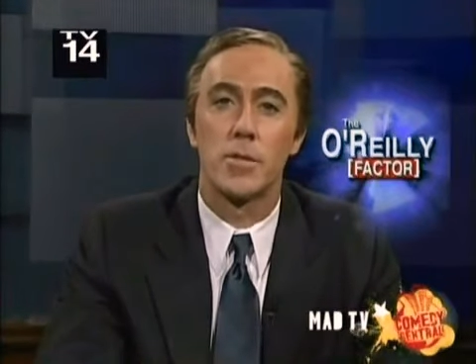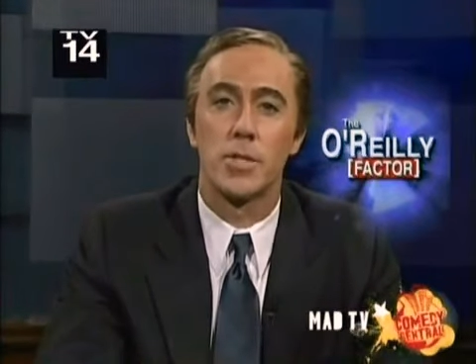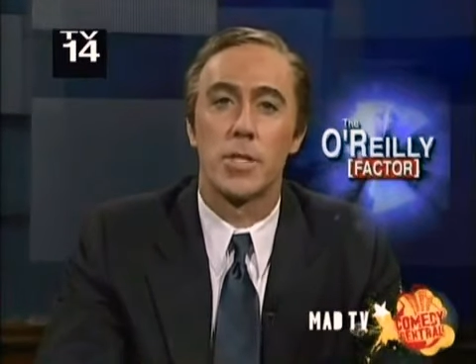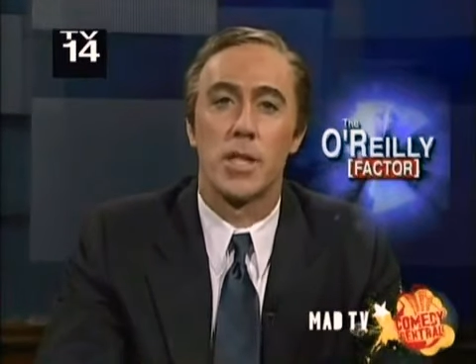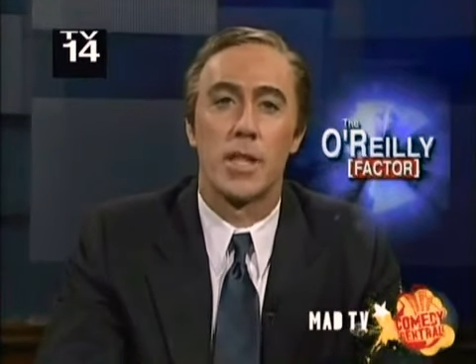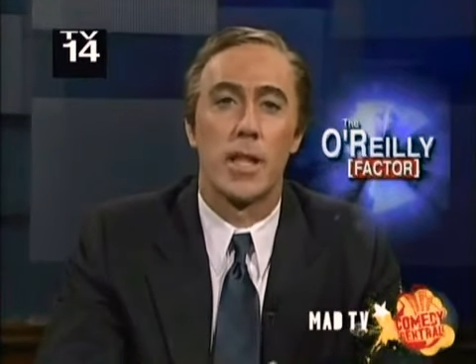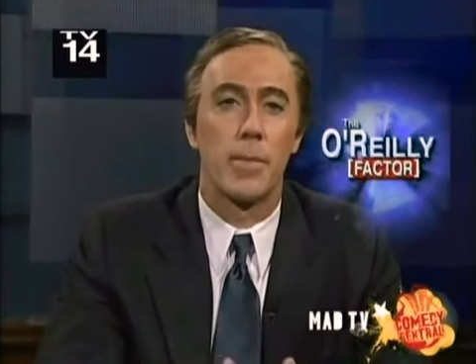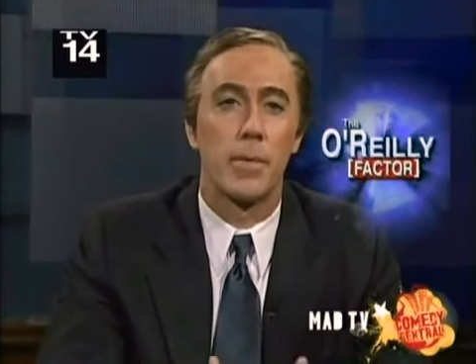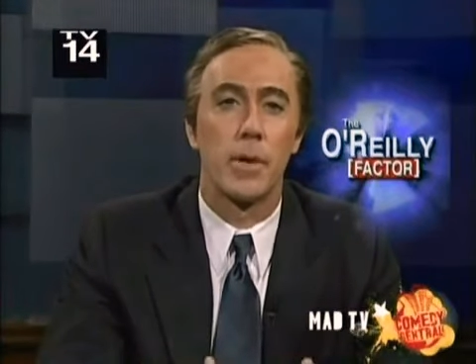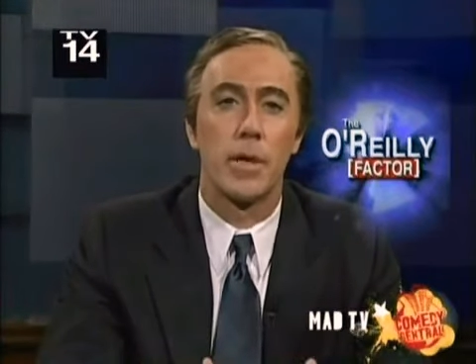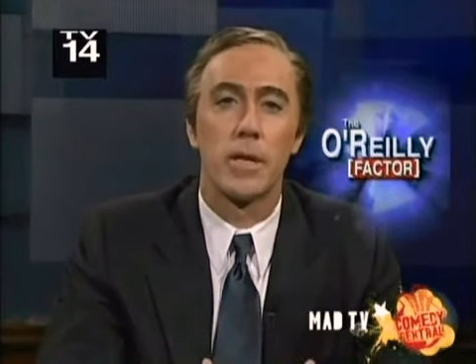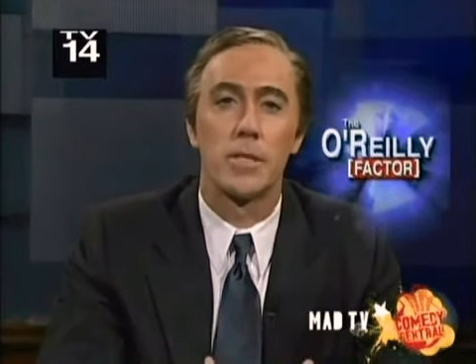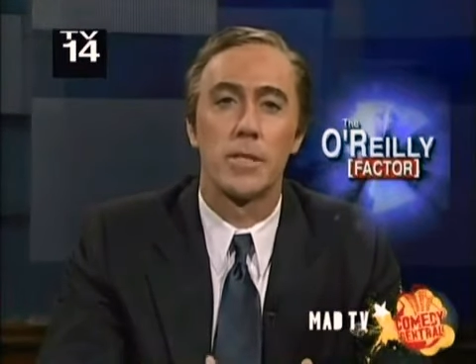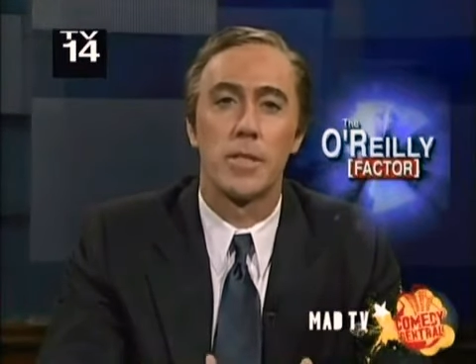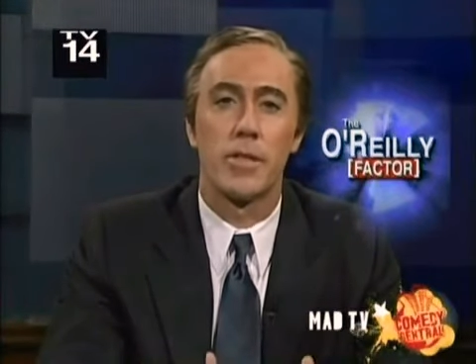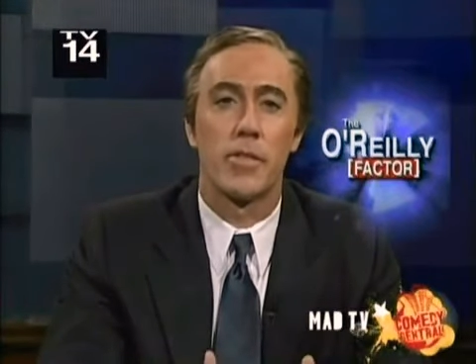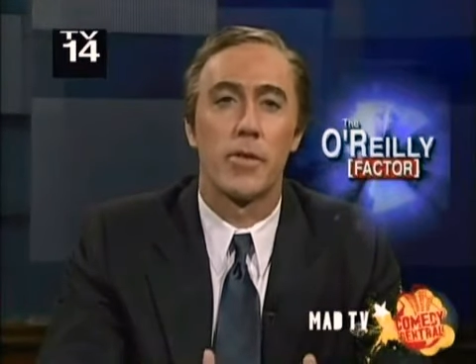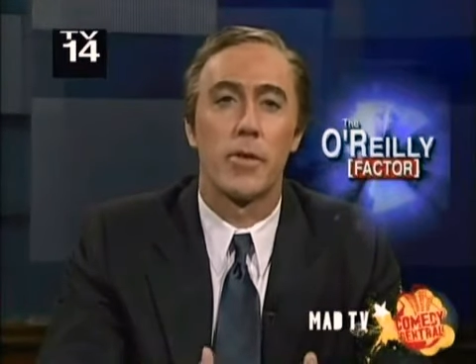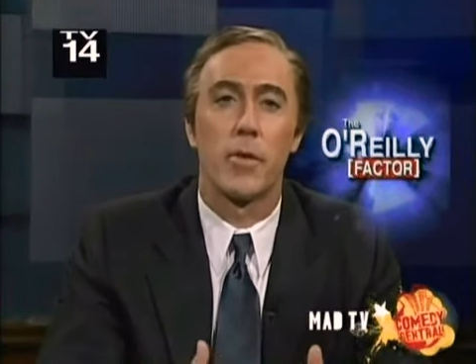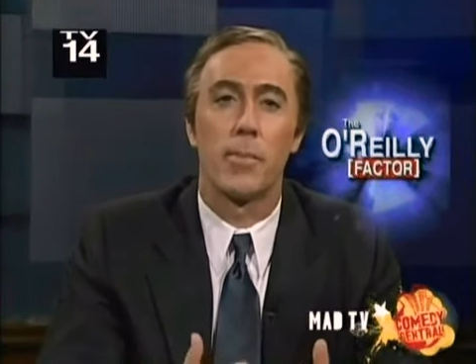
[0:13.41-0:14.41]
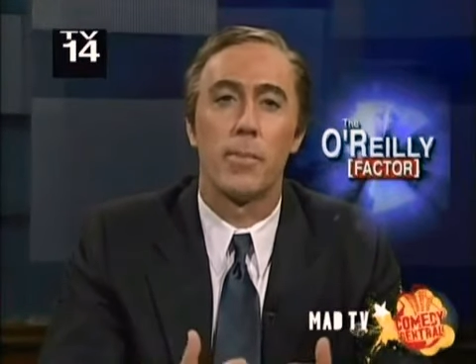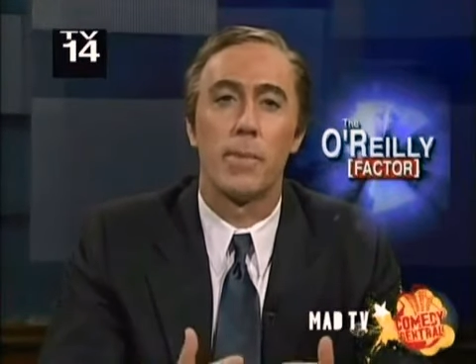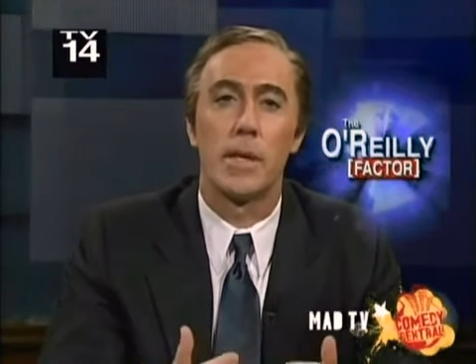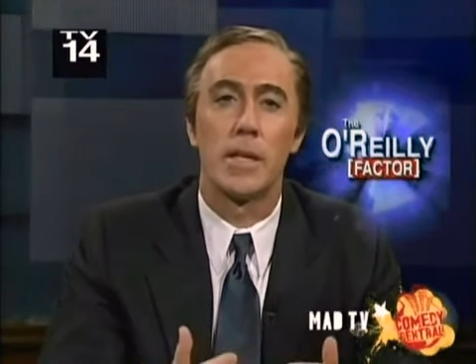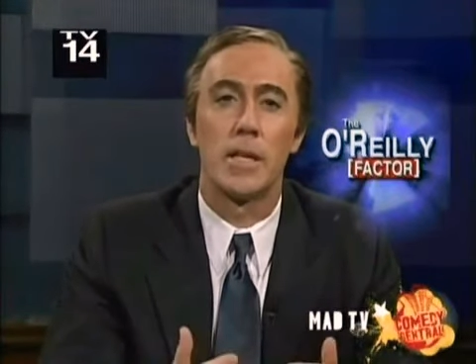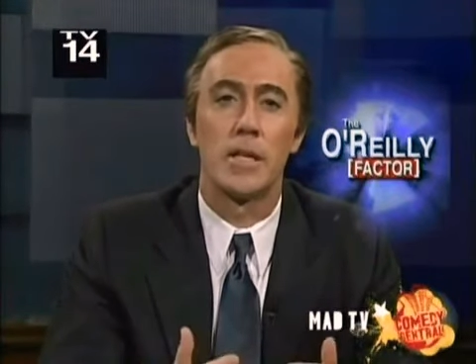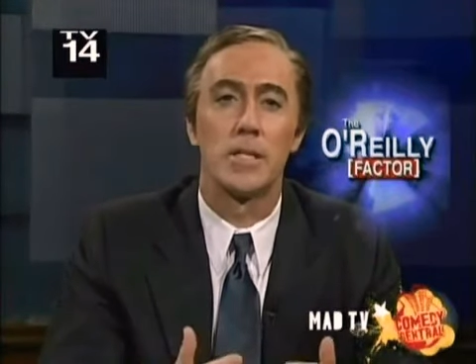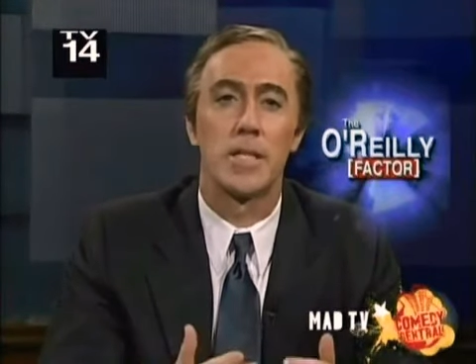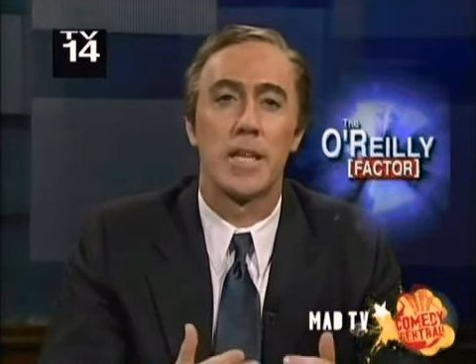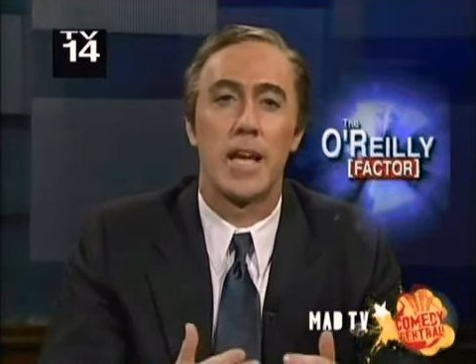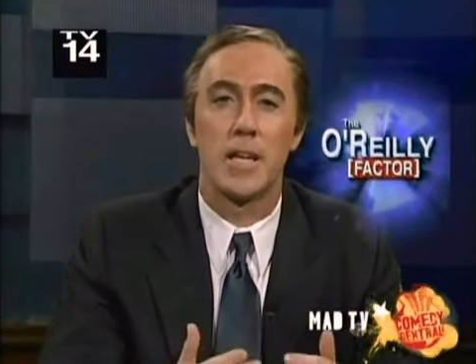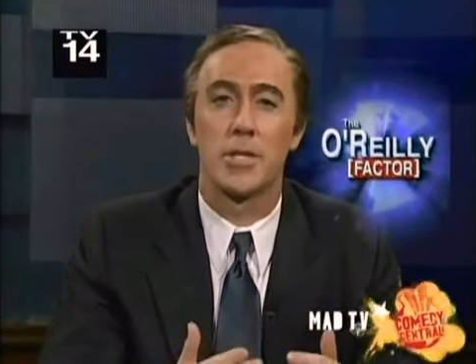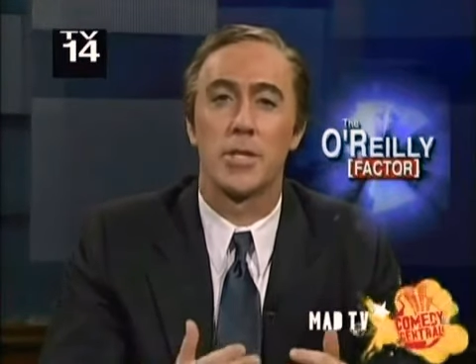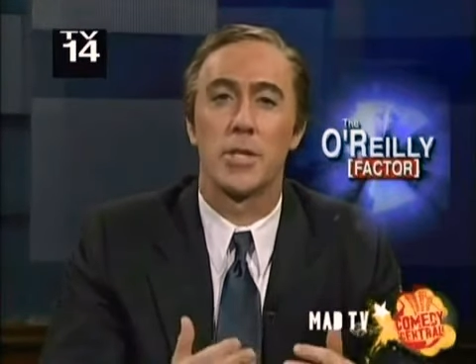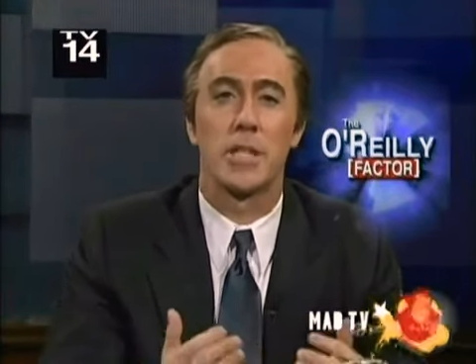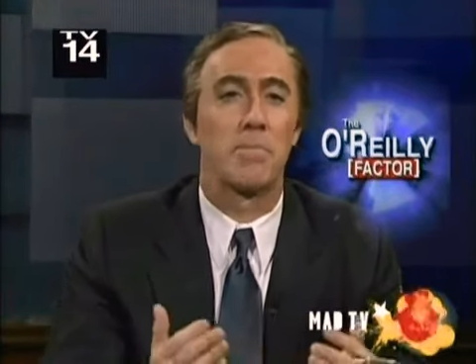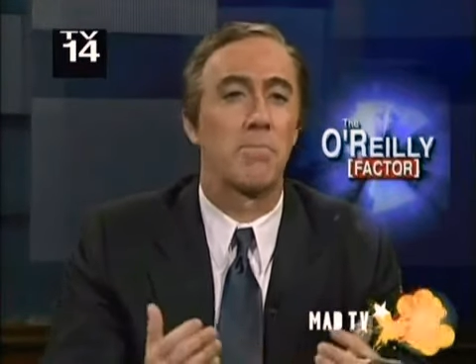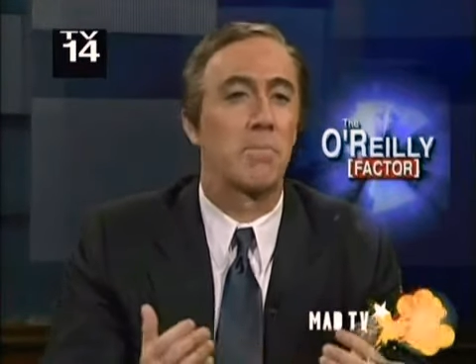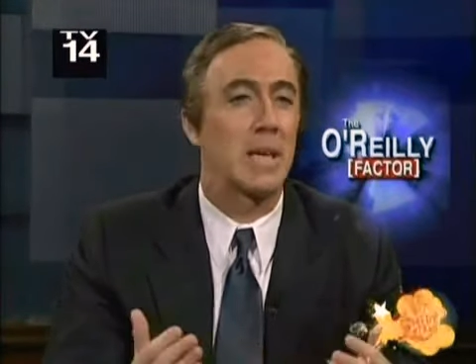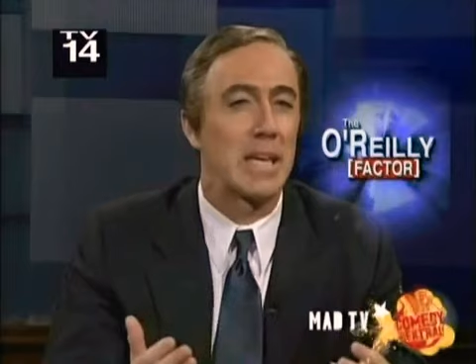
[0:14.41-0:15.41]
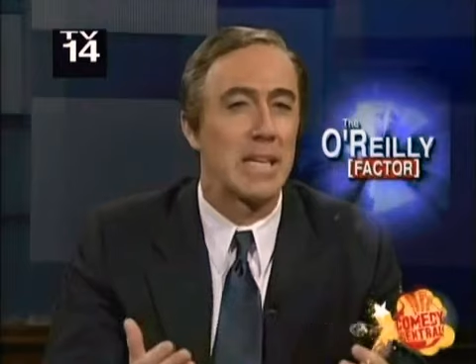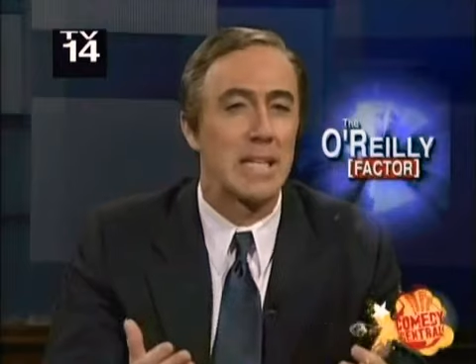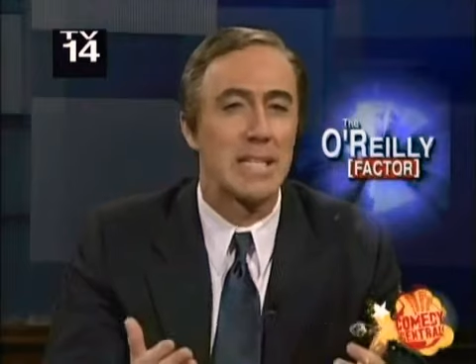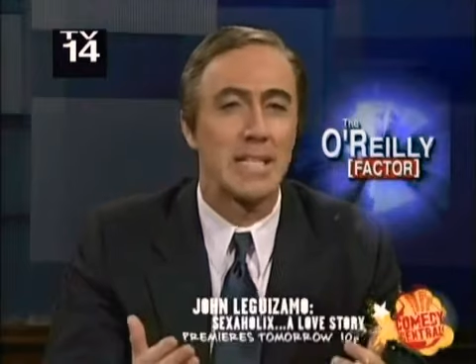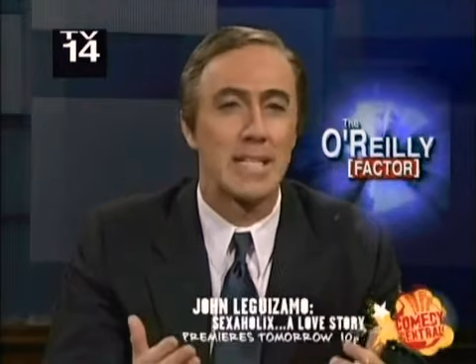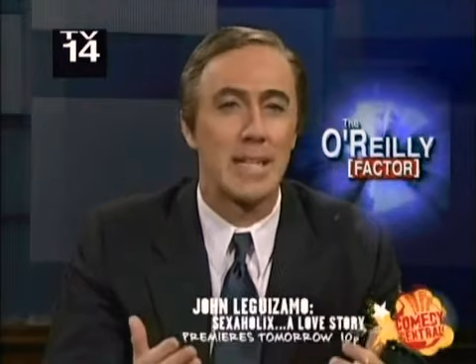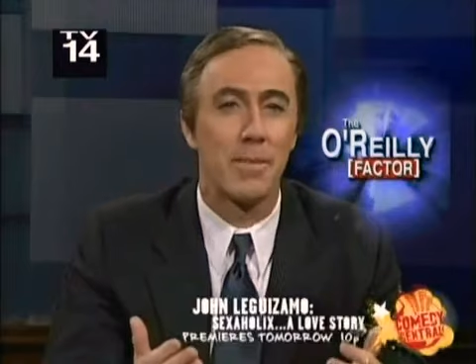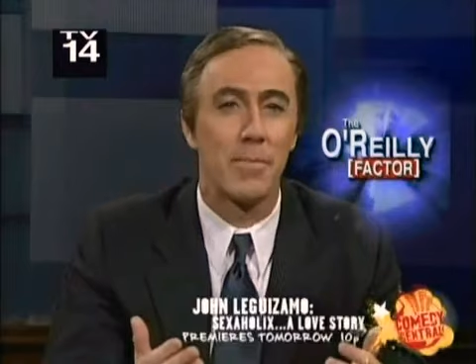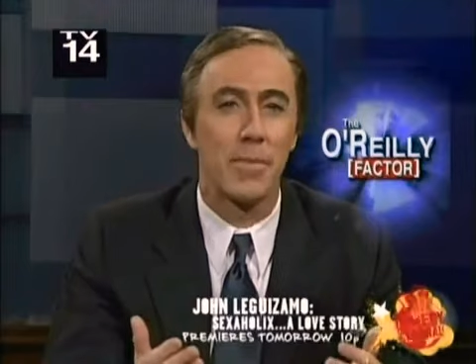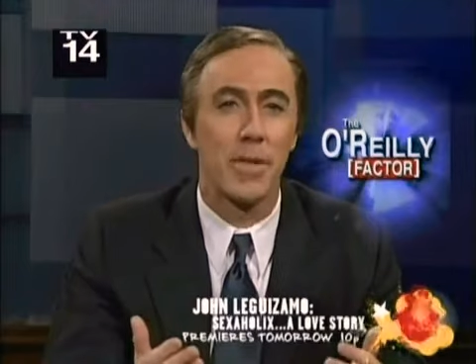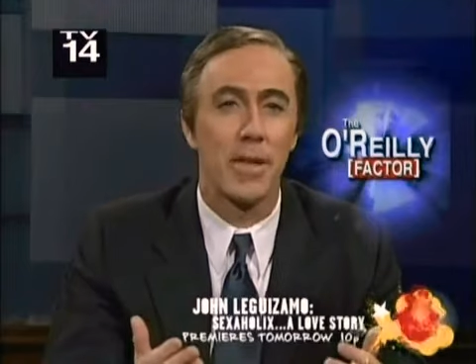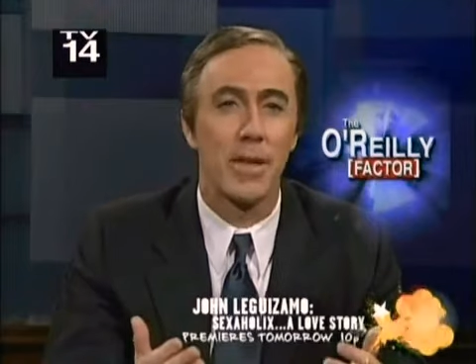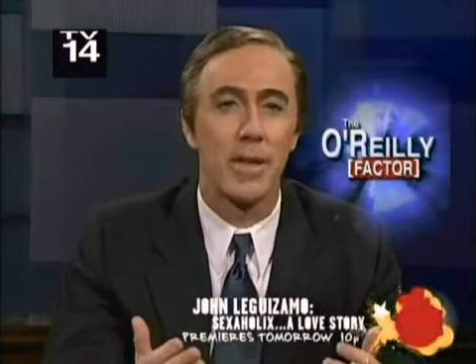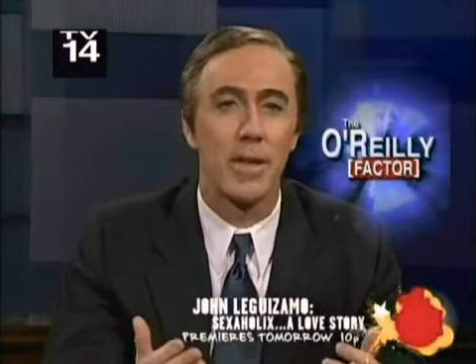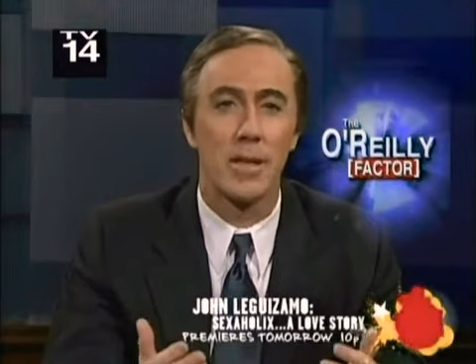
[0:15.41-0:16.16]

celebrities that their opinions actually mean something,